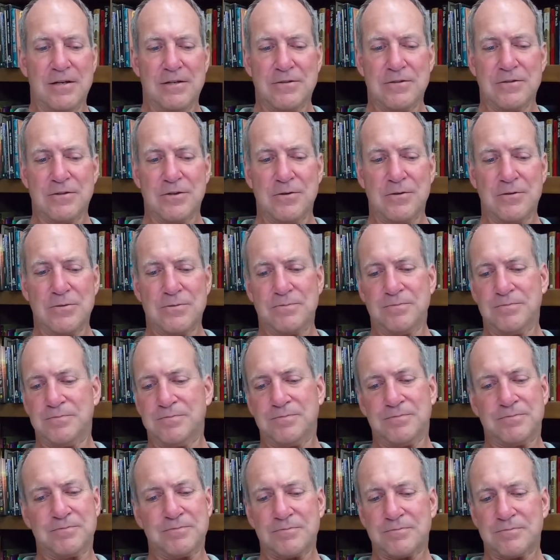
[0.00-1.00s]
So
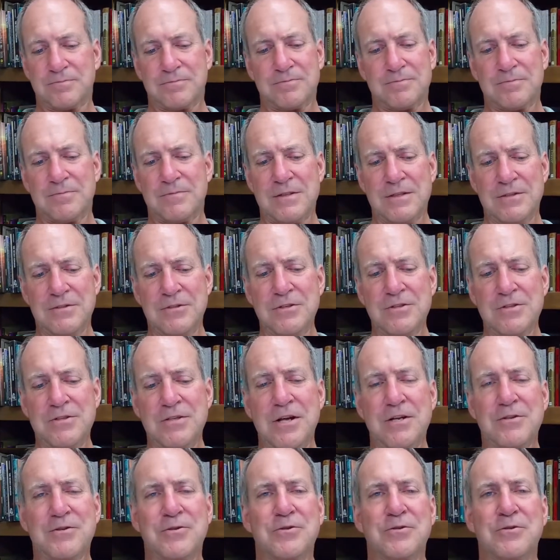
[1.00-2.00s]
just
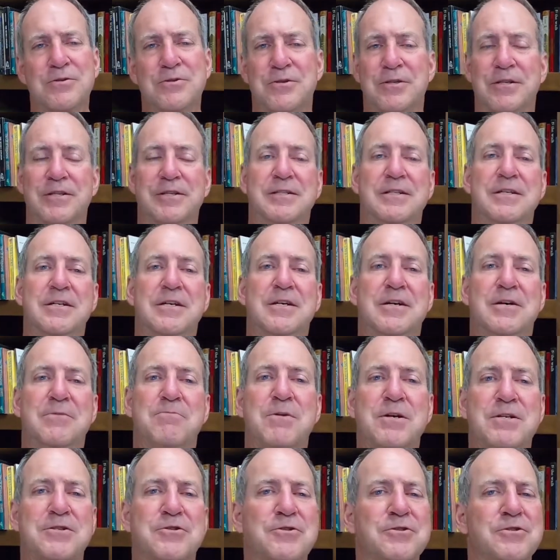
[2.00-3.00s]
not so good.
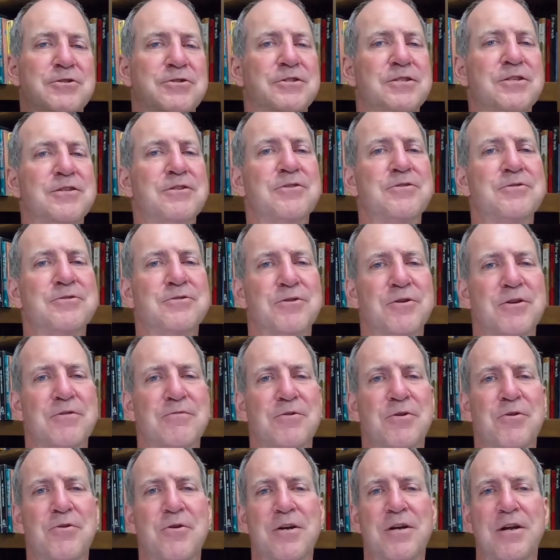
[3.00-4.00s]
But just still sort
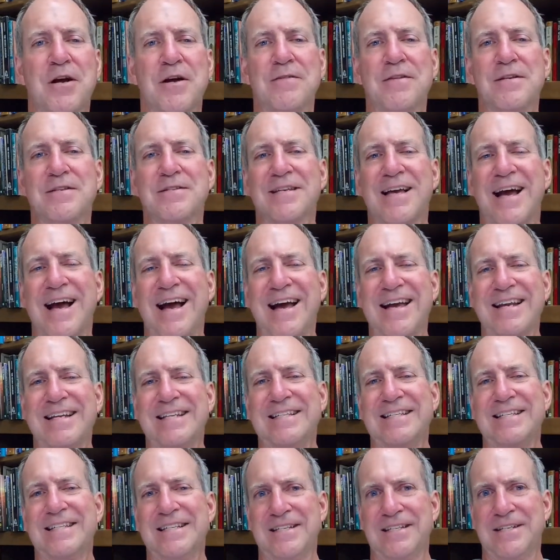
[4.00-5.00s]
of going on this
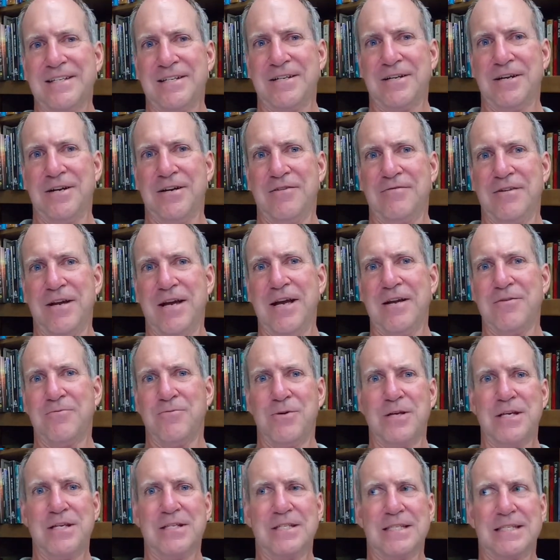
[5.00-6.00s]
idea of, hey,
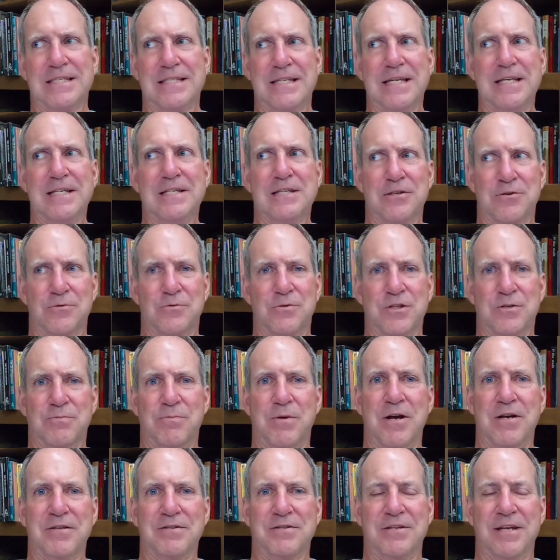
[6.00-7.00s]
we see this
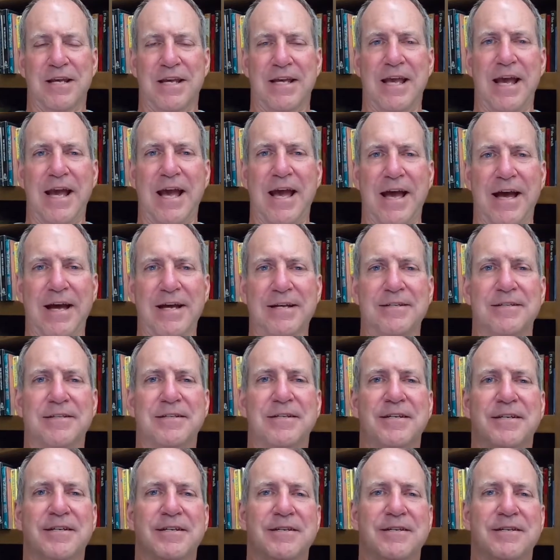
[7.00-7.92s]
response in a cat.